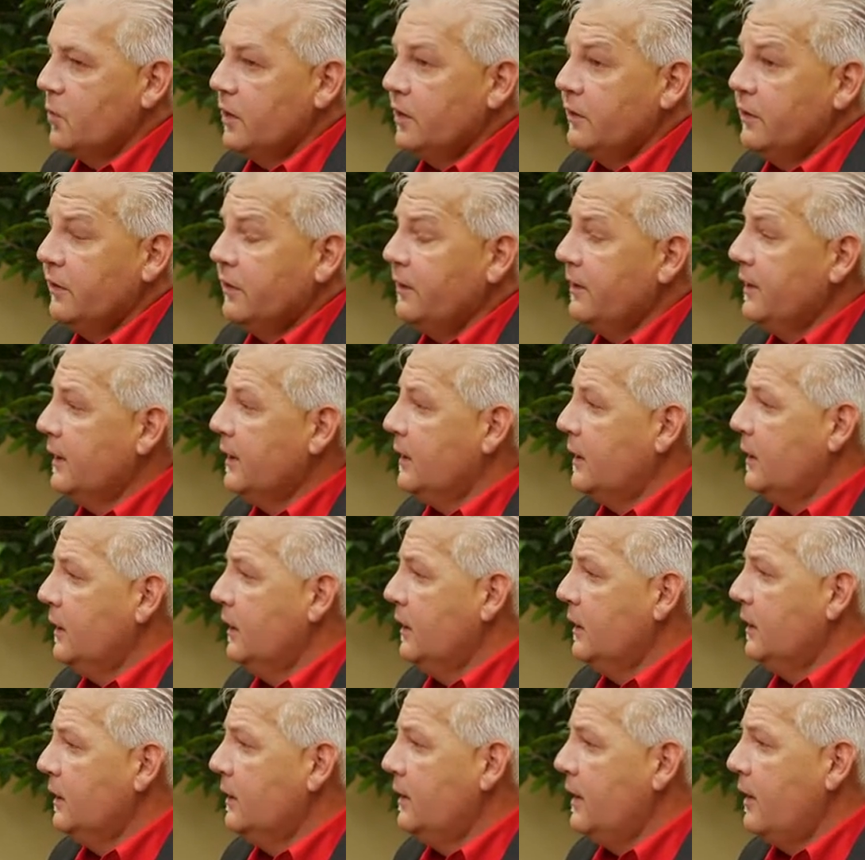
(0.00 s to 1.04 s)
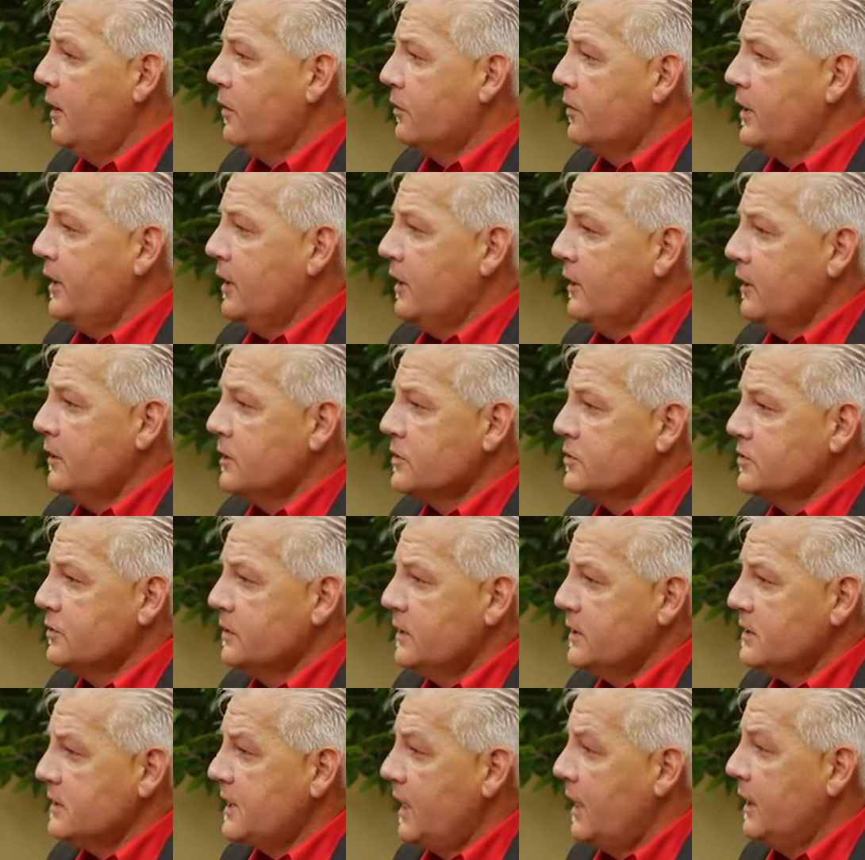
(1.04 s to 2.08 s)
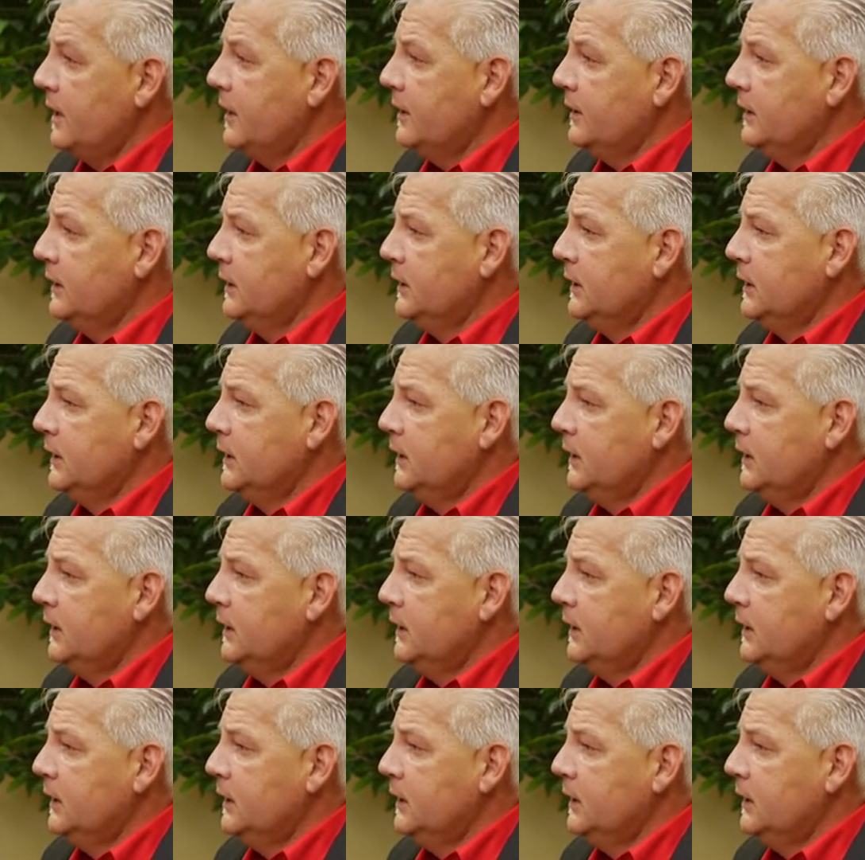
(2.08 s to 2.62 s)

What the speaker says: where you think the healthcare industry is heading,